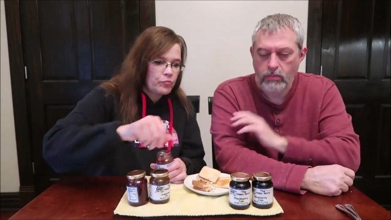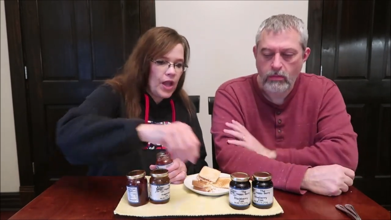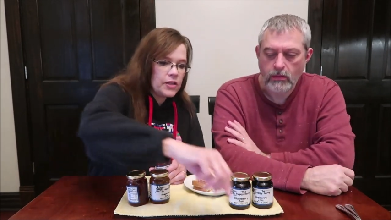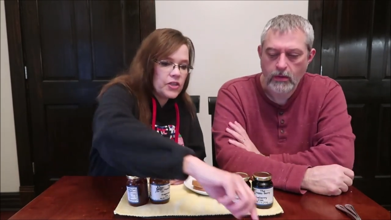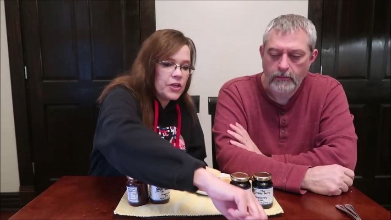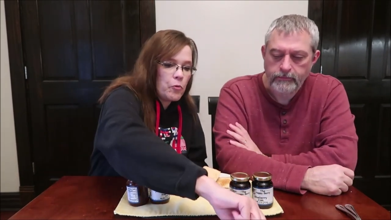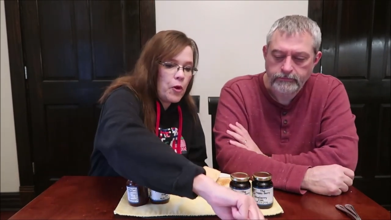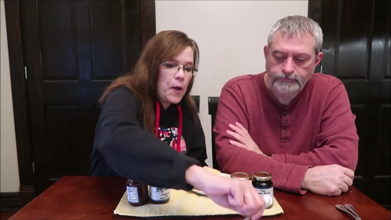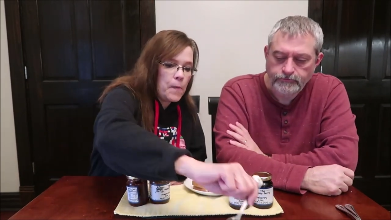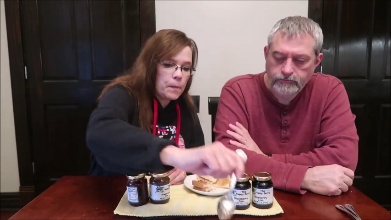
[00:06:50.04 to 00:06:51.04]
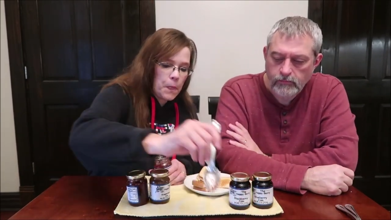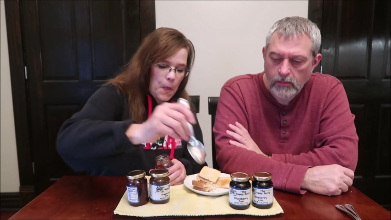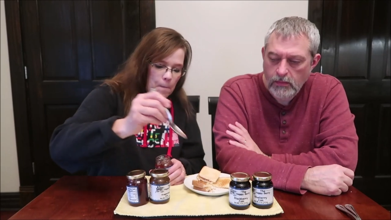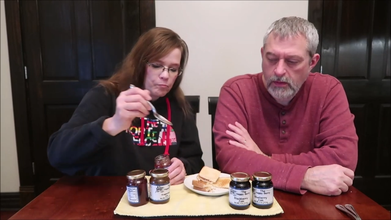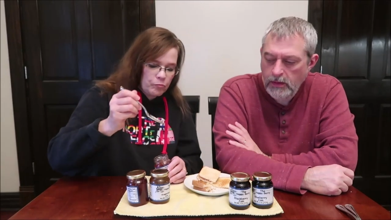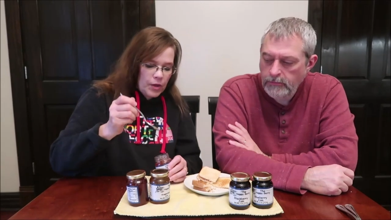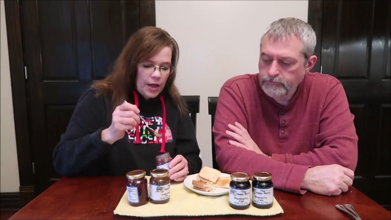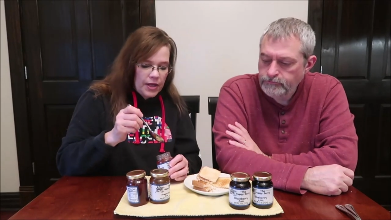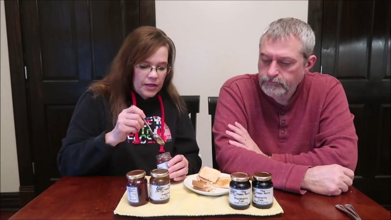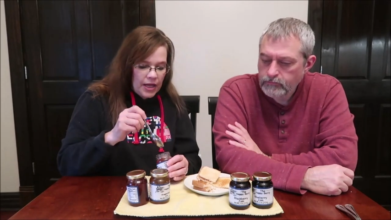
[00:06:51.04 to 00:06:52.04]
Speaker 1: I tell you what,
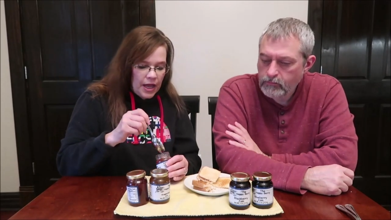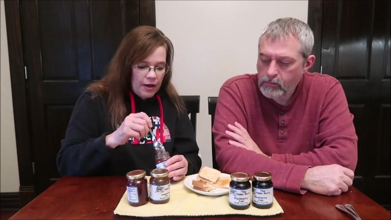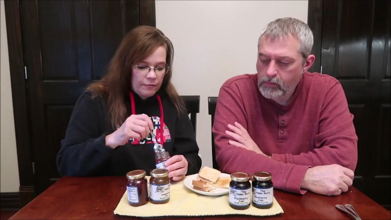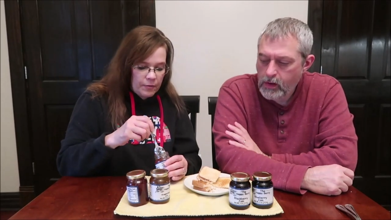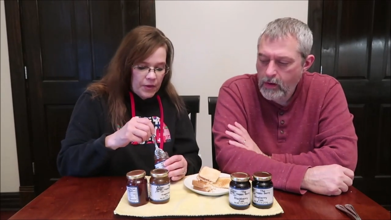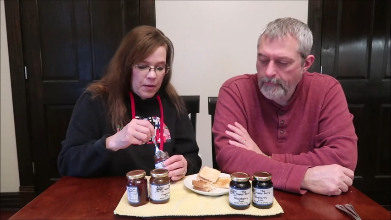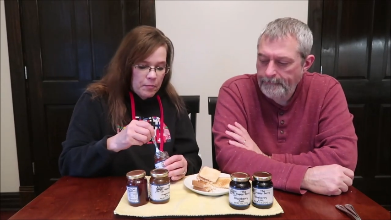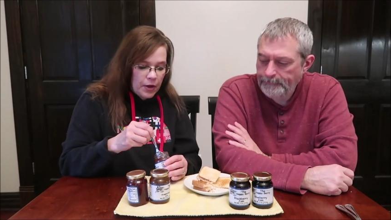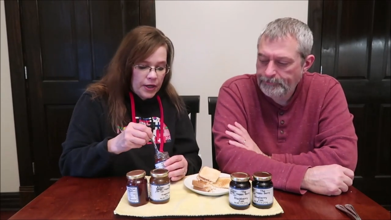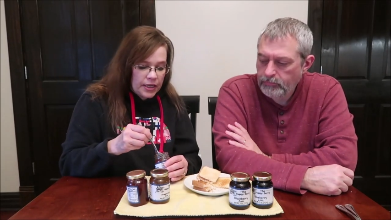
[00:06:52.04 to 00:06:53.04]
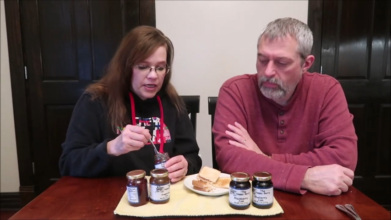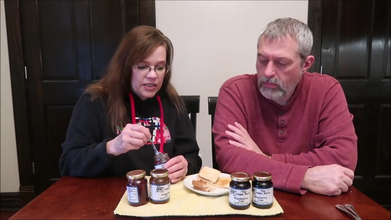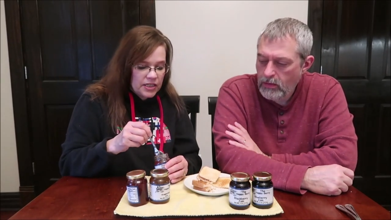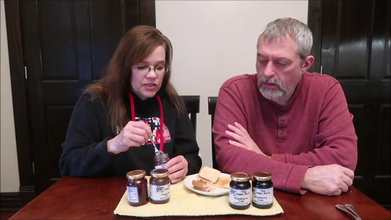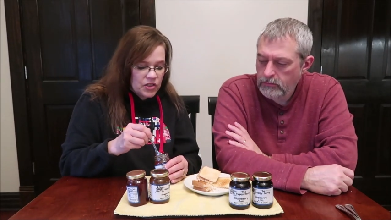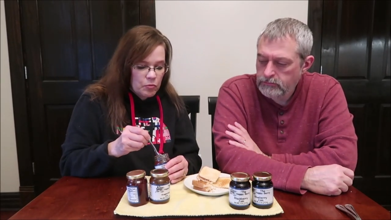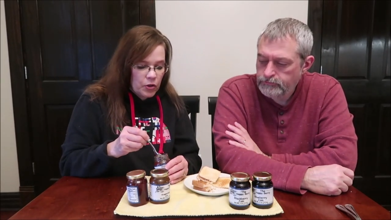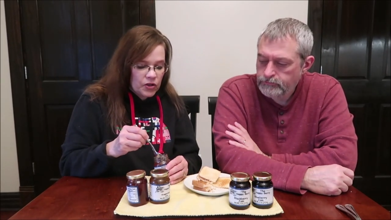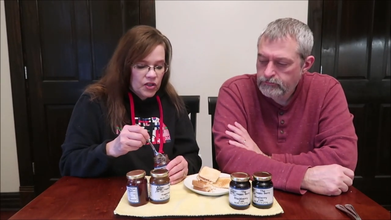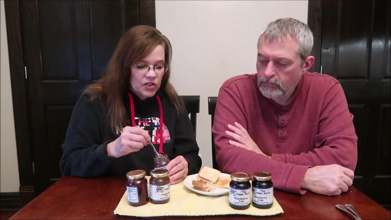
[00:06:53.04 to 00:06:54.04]
uh, from that bite, it didn't seem
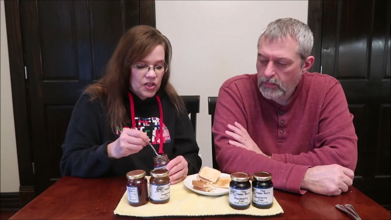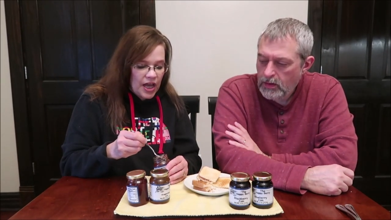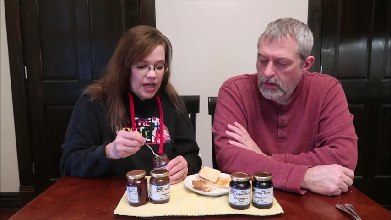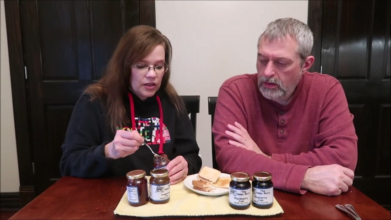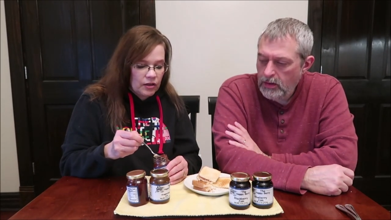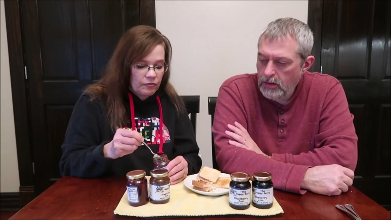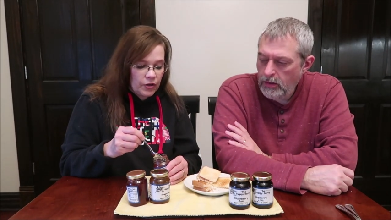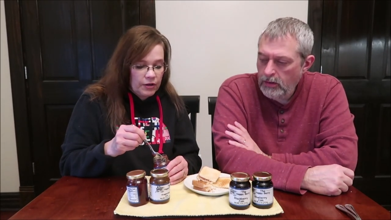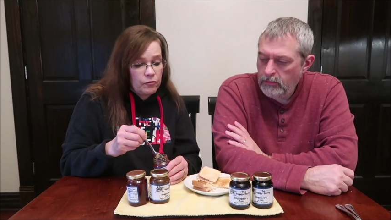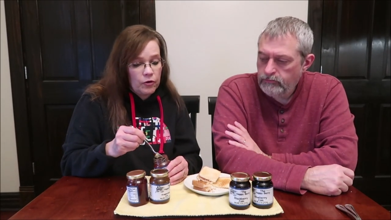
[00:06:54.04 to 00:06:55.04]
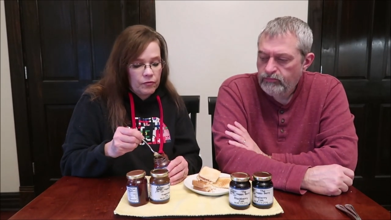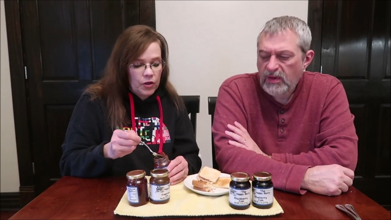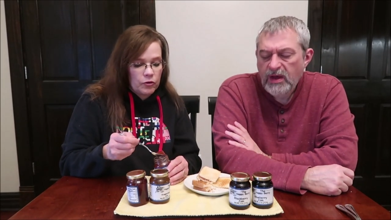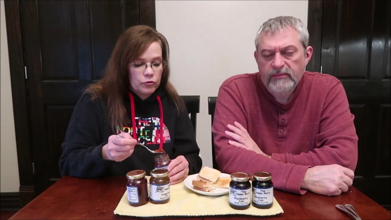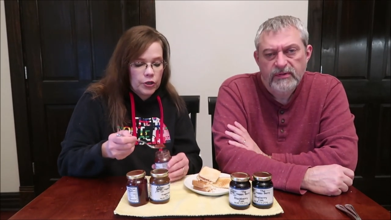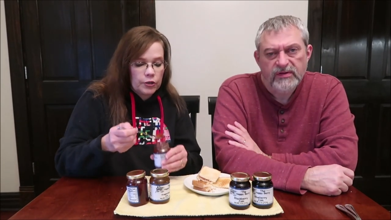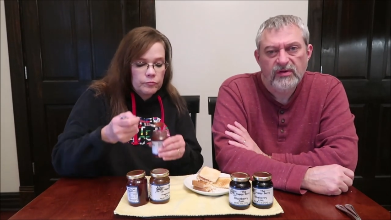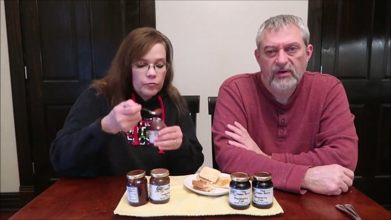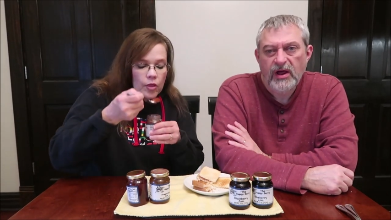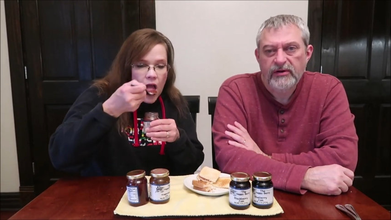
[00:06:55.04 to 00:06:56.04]
like this had the flavor of the no, it's a
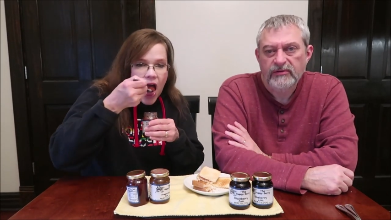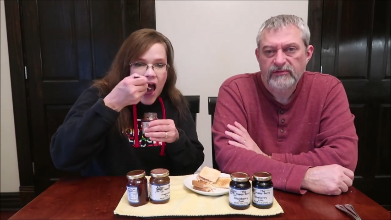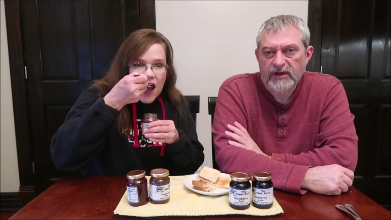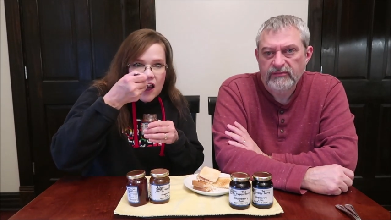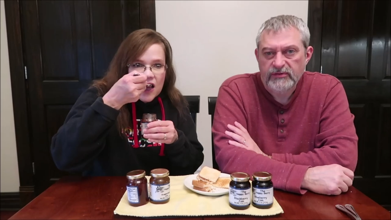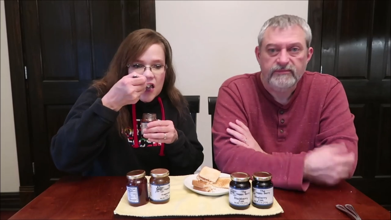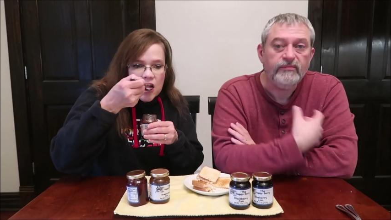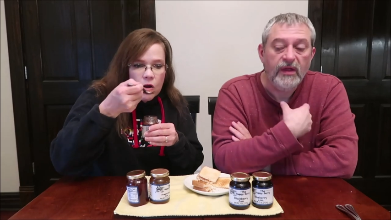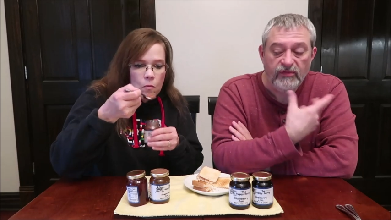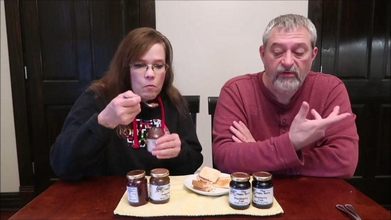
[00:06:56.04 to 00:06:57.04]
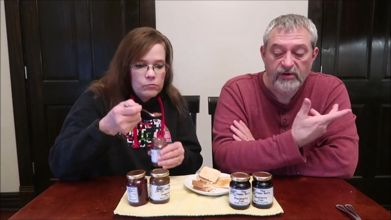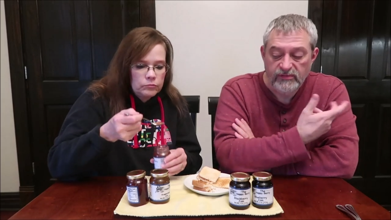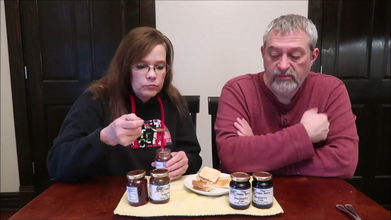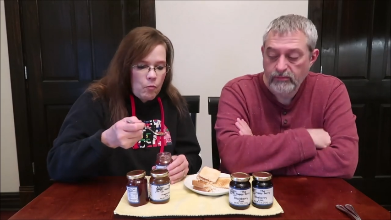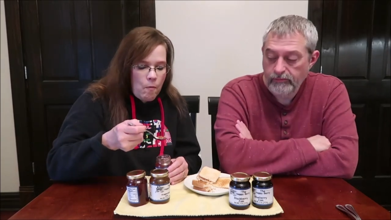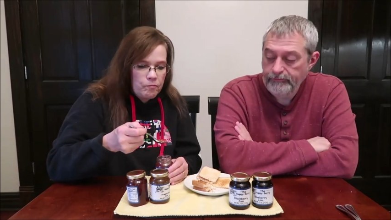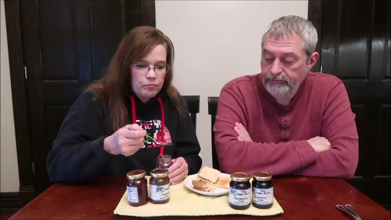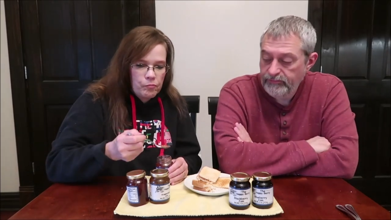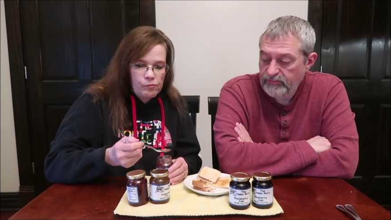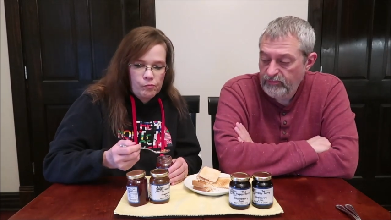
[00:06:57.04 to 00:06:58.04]
little
Speaker 2: lighter in flavor as far as
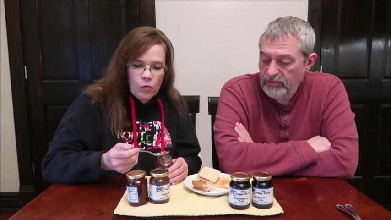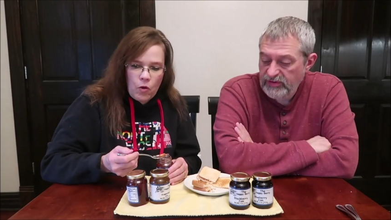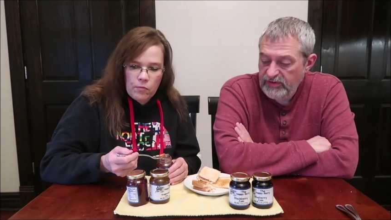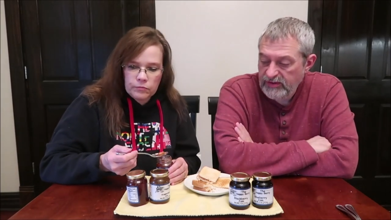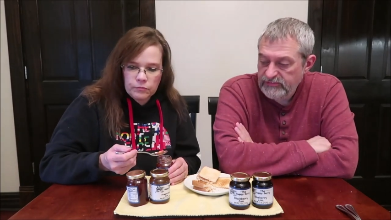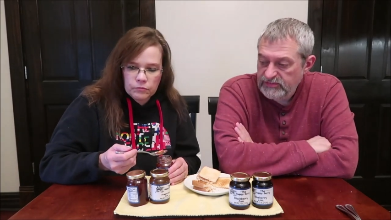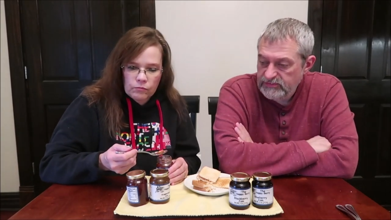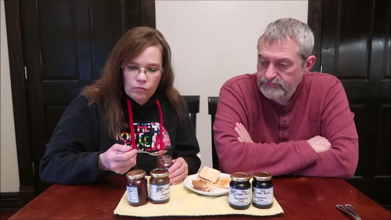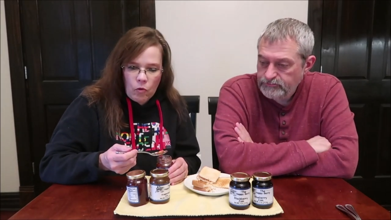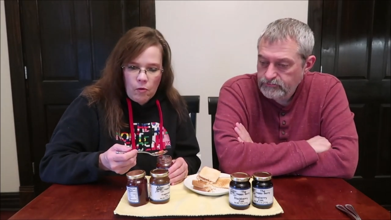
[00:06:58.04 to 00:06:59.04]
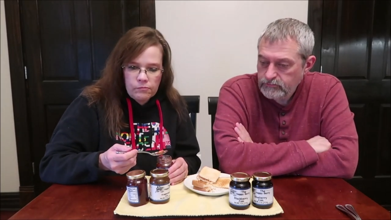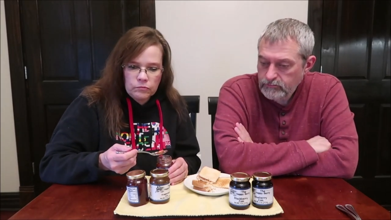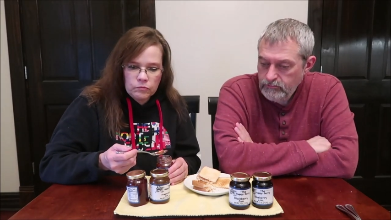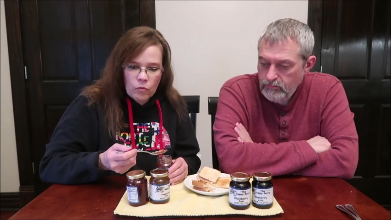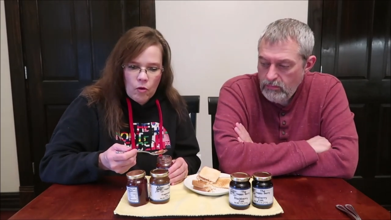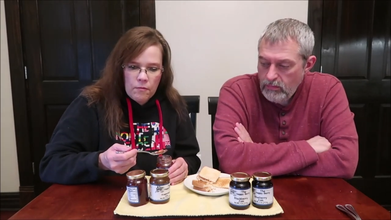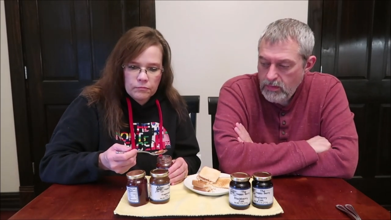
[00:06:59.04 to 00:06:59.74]
with the toast.
Speaker 1: Mm-hmm.